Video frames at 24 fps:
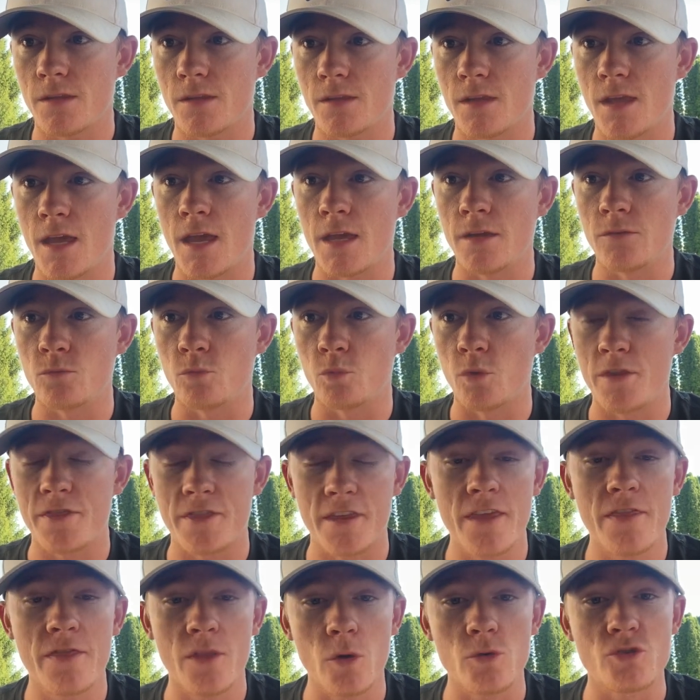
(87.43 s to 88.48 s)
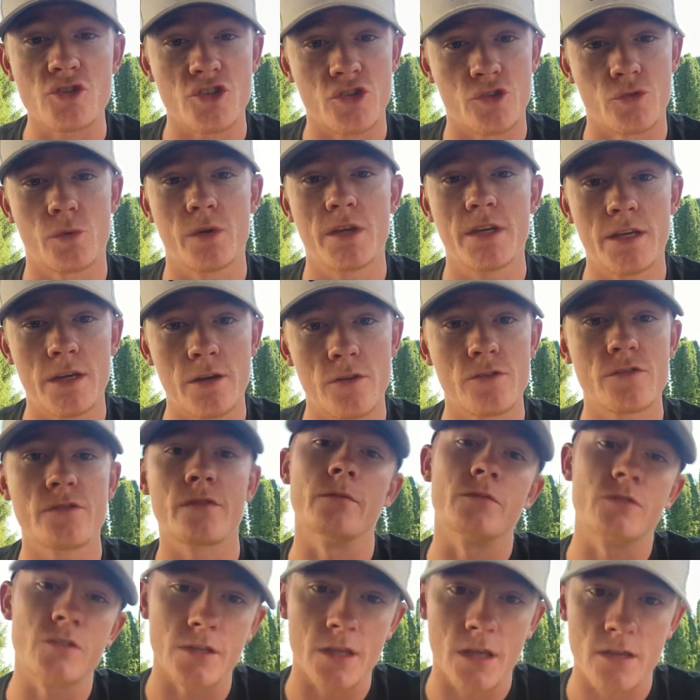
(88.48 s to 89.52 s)
And within those 3 years,
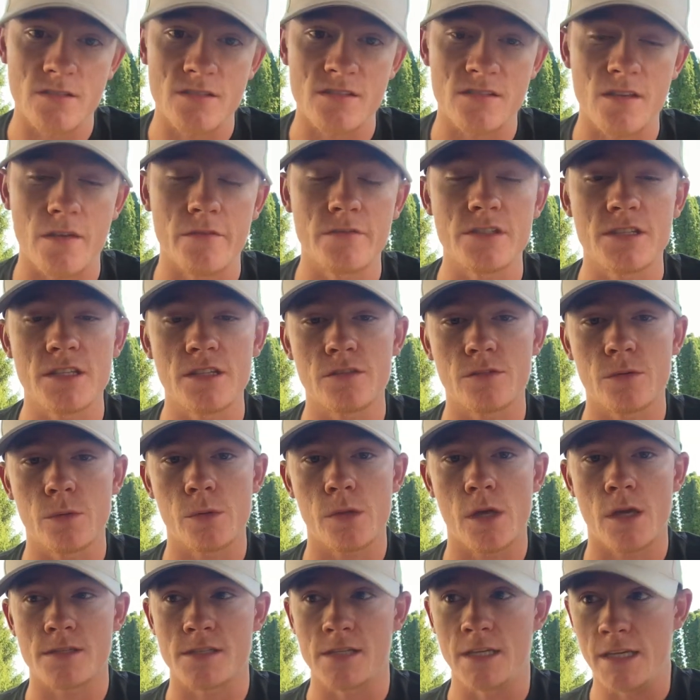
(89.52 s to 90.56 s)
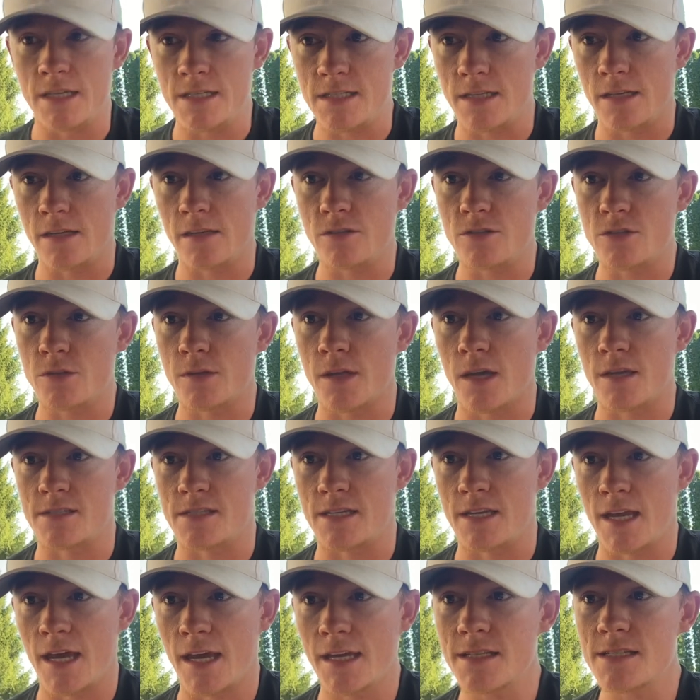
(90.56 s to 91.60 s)
from 2017, 2018, and
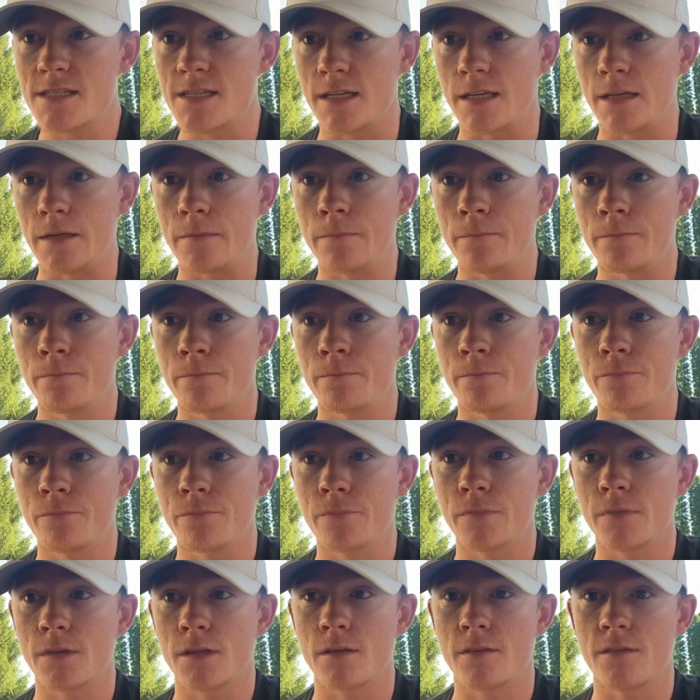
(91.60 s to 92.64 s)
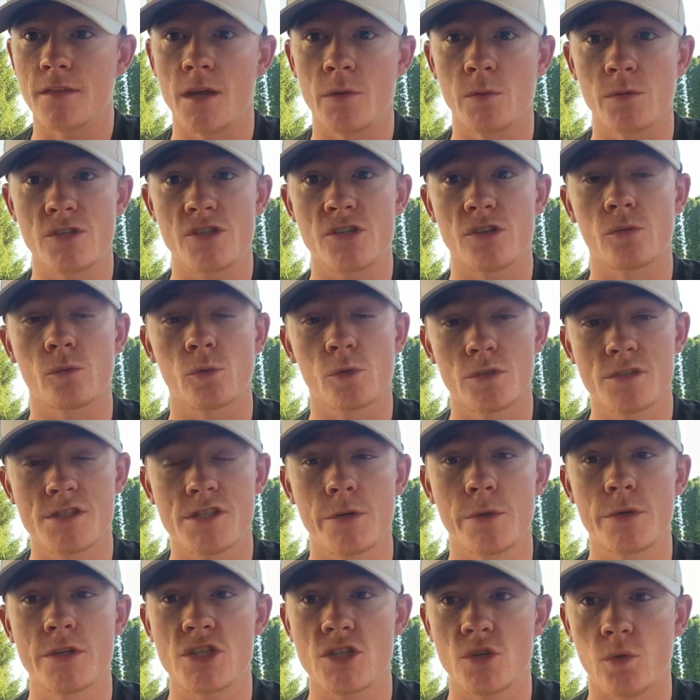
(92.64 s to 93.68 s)
2019, they went to the World
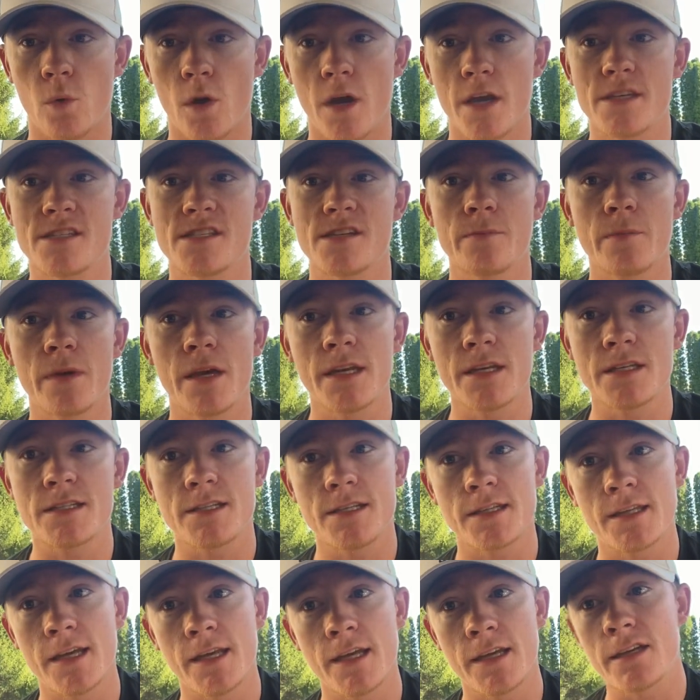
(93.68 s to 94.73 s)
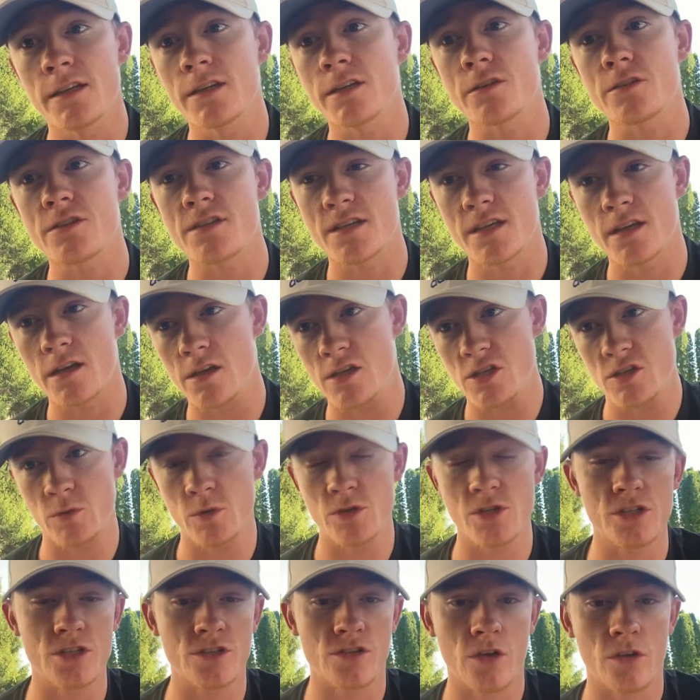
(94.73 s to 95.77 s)
Series twice and made it to the ALCS,
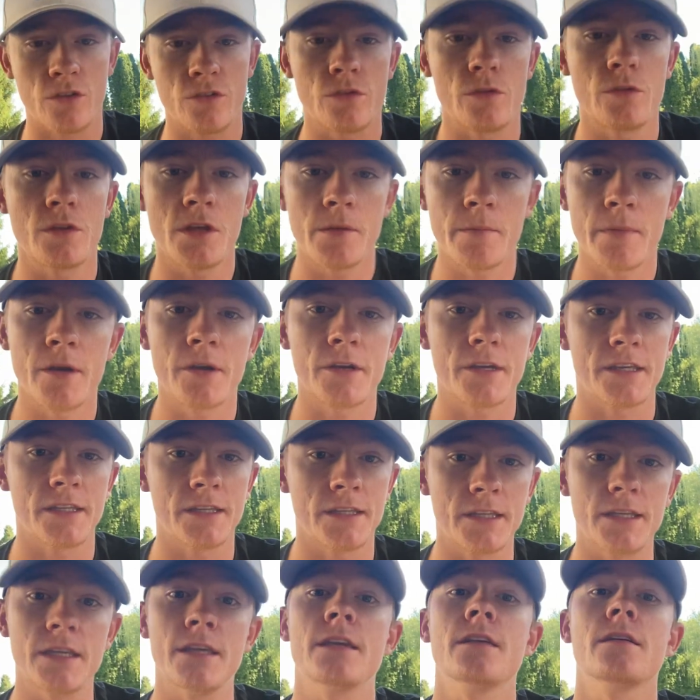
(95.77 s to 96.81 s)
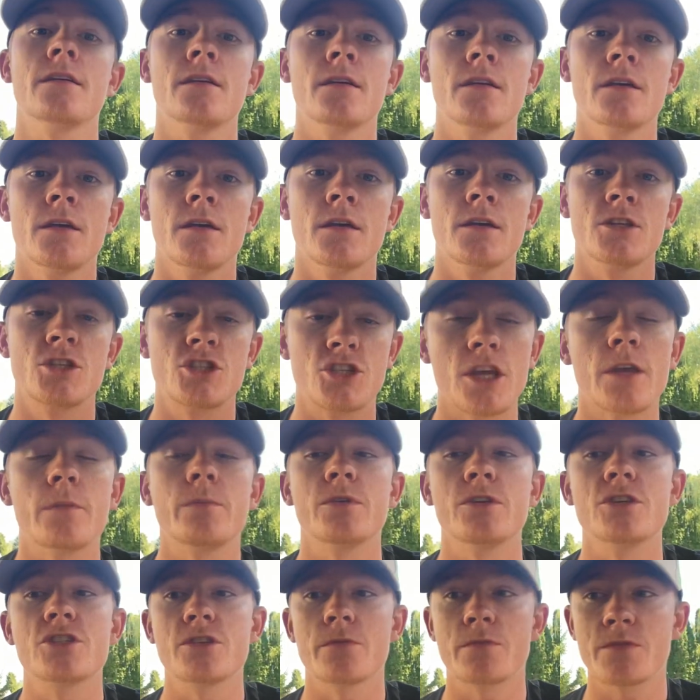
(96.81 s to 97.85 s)
which is also the American League
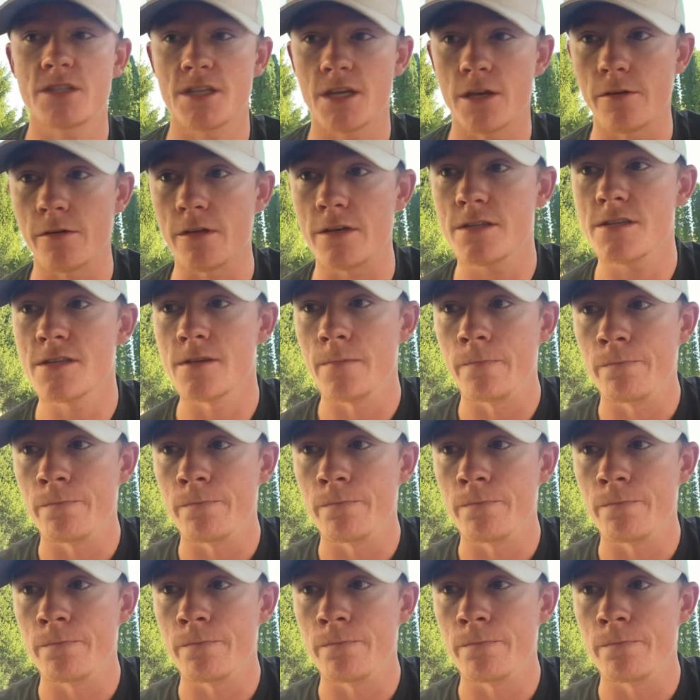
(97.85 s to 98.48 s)
Championship Series,